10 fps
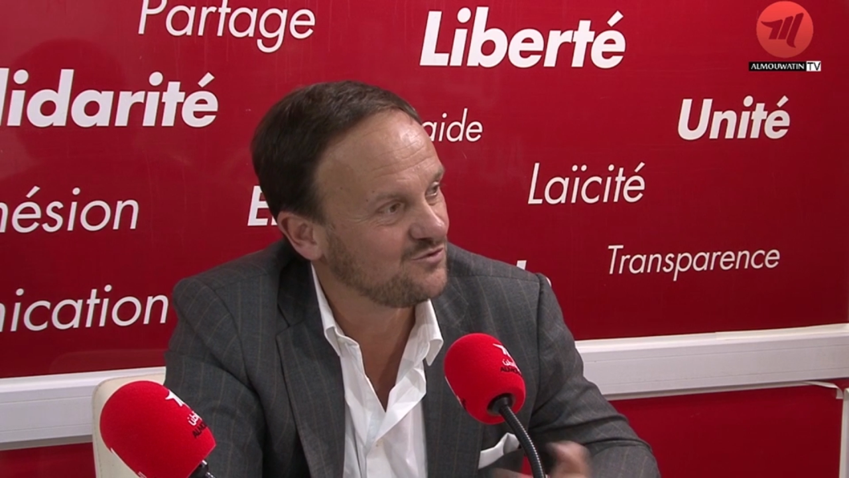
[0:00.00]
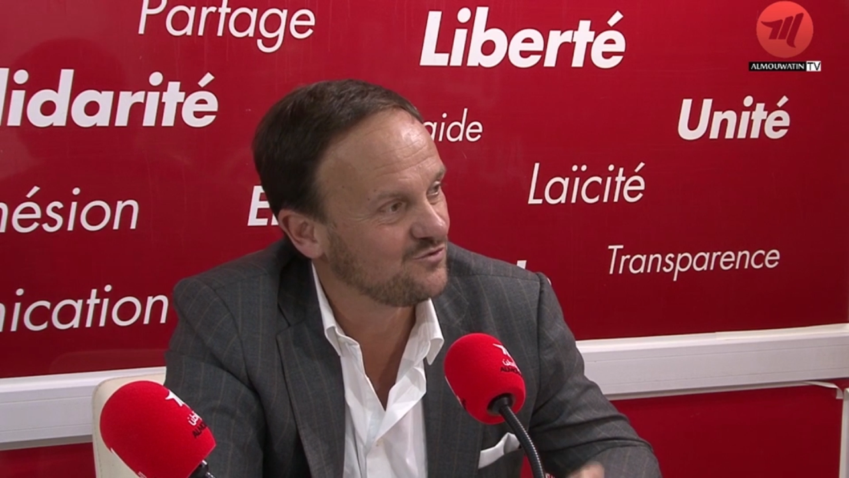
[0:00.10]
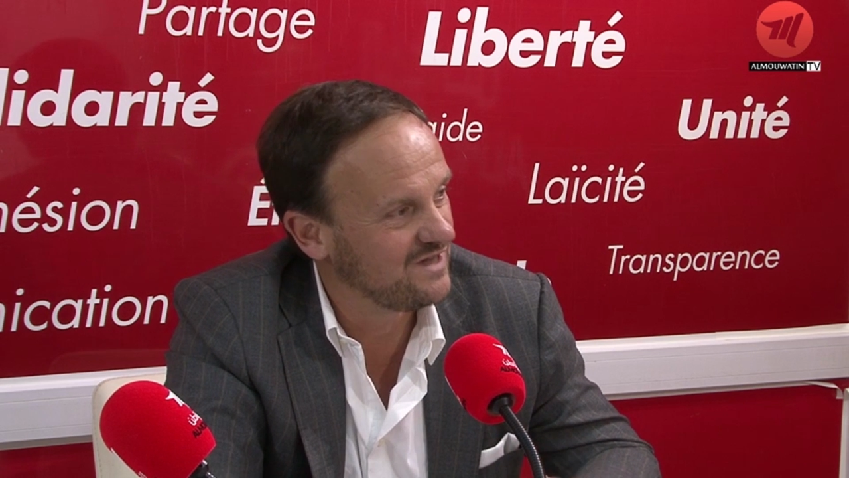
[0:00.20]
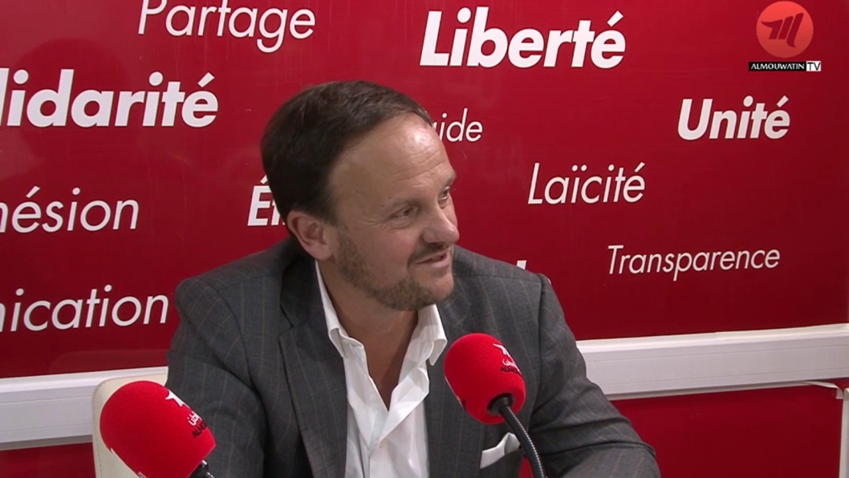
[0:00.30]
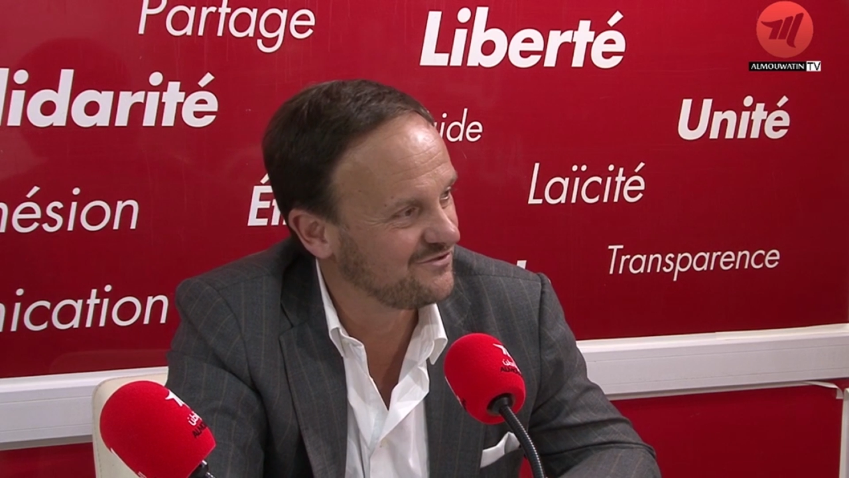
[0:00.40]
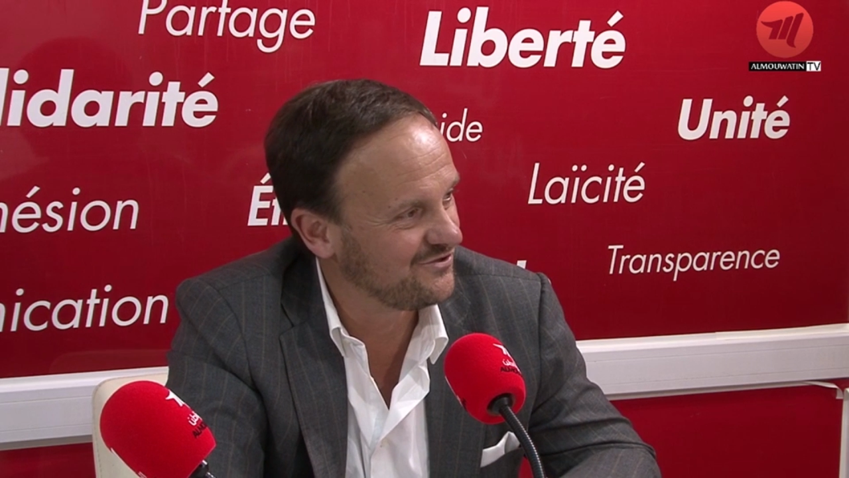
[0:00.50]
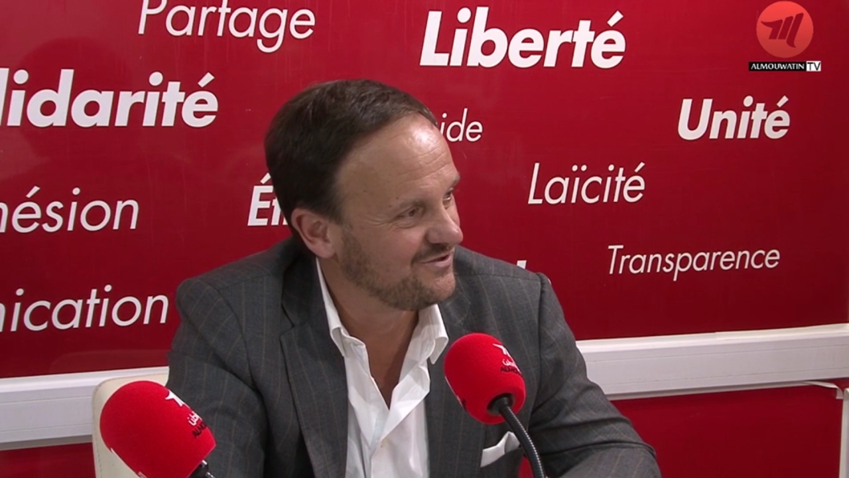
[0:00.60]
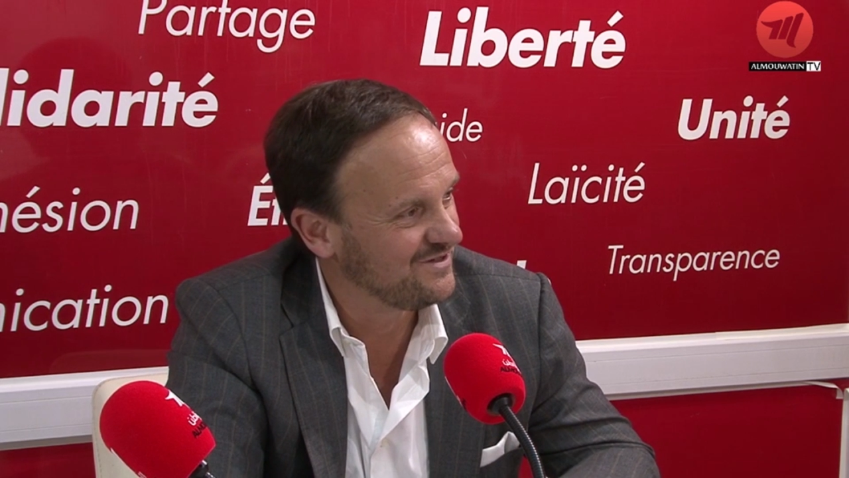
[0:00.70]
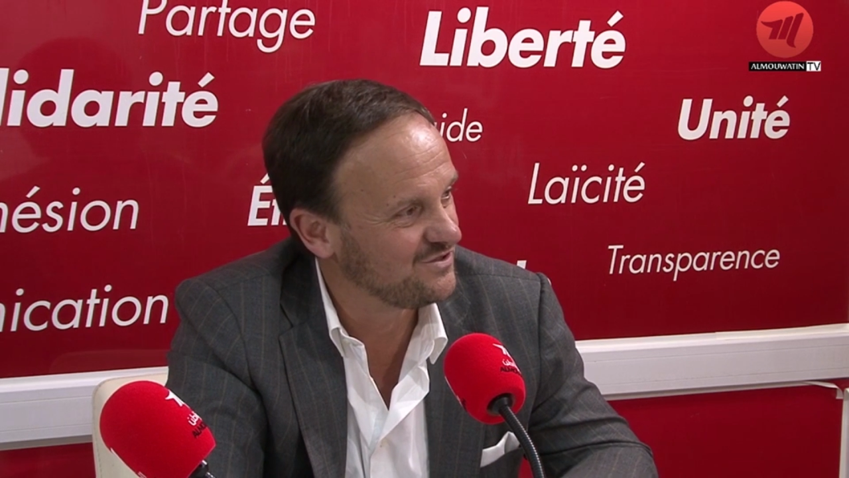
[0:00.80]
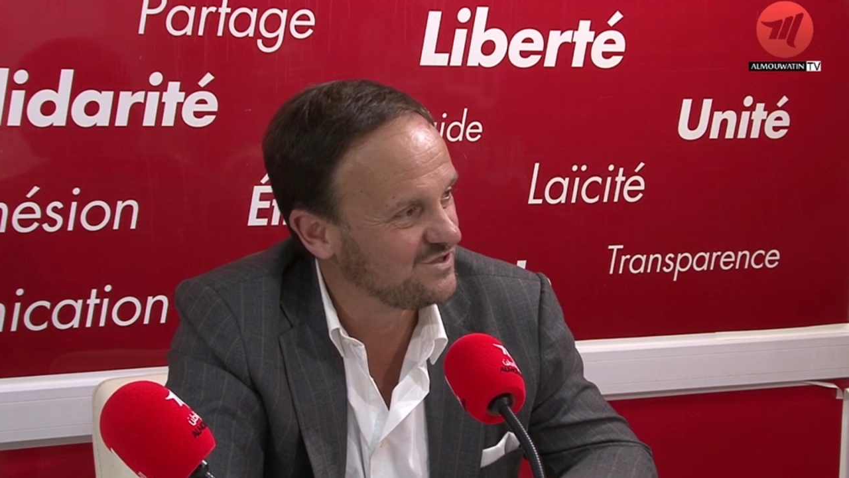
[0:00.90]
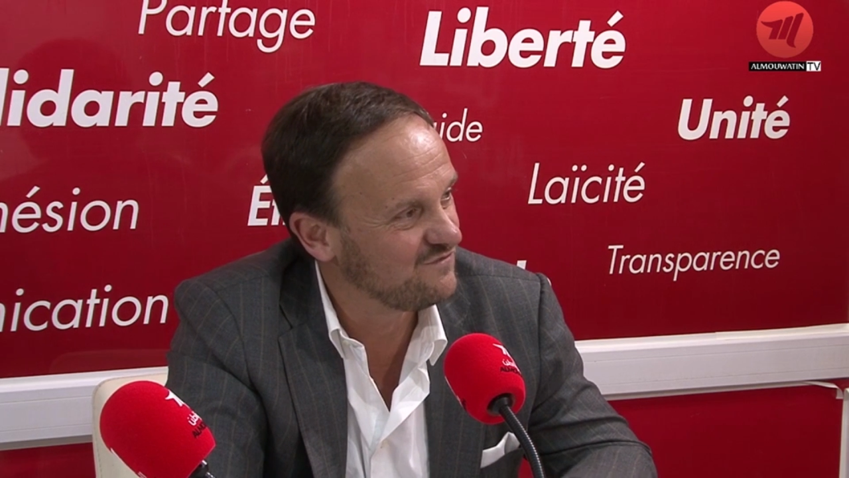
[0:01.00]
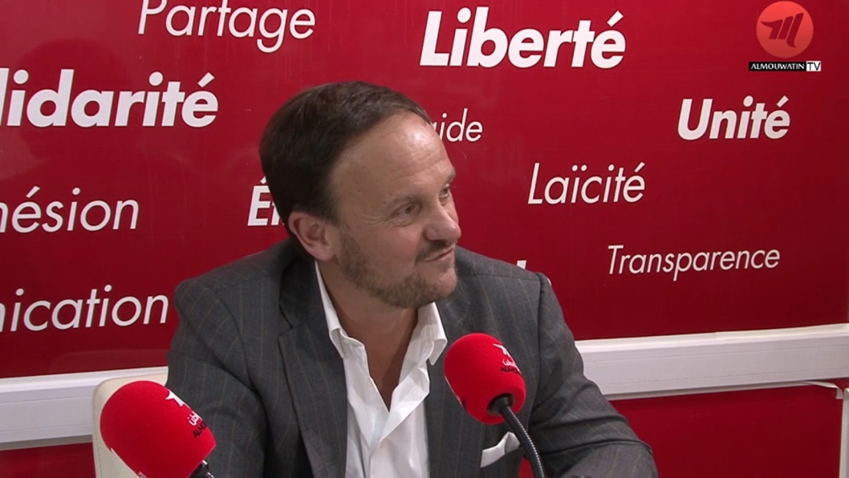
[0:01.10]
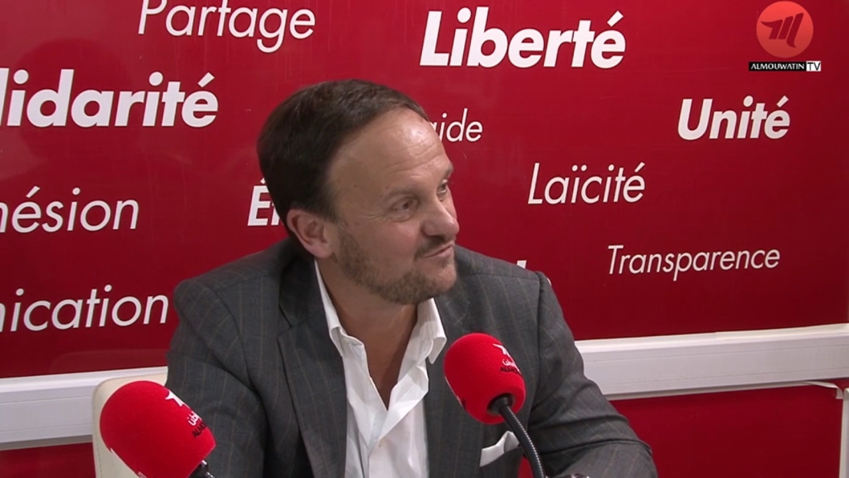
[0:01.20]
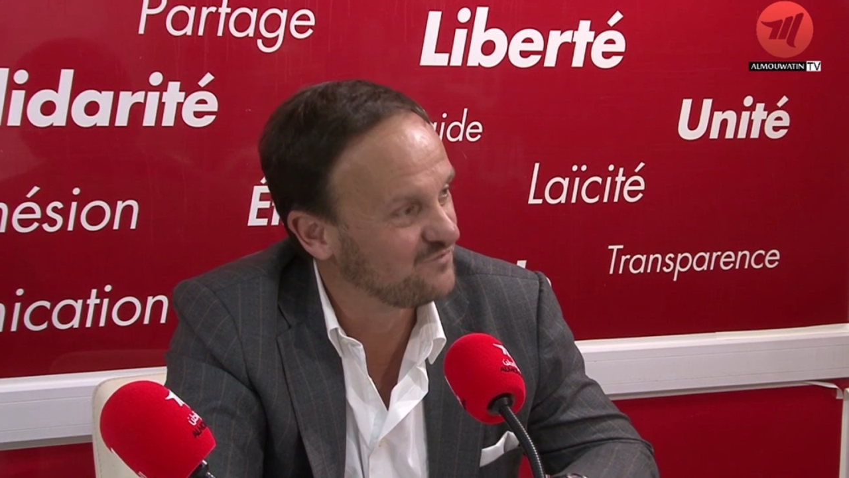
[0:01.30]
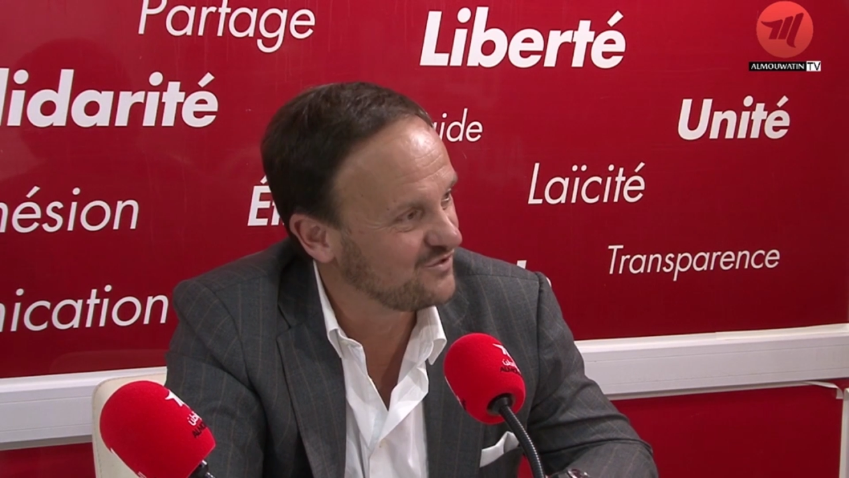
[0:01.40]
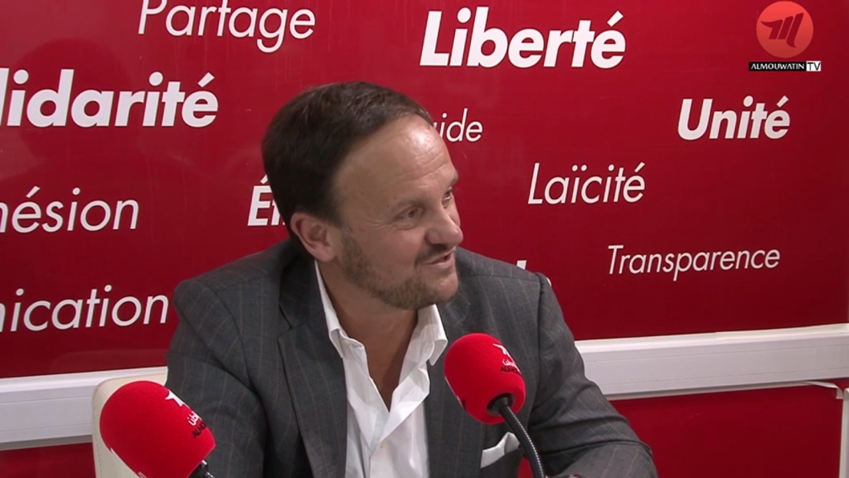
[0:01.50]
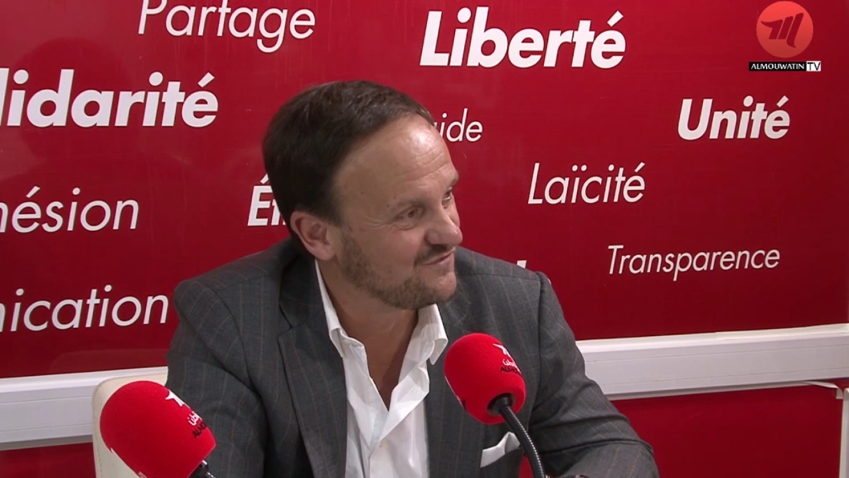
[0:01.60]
together in a different point